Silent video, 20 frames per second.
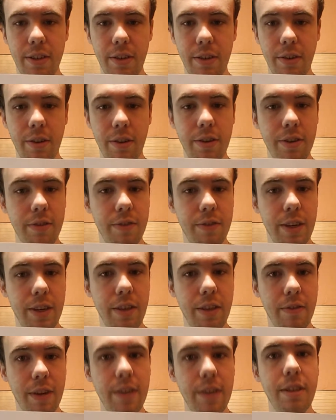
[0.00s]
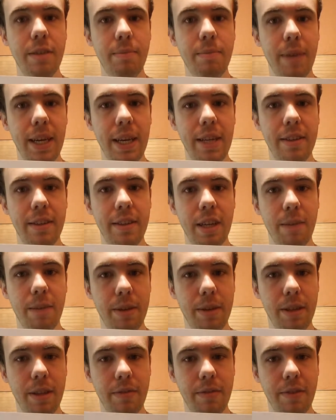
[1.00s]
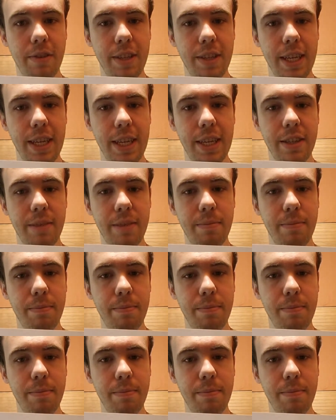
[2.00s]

You'll also find the russet mites up on the foliage,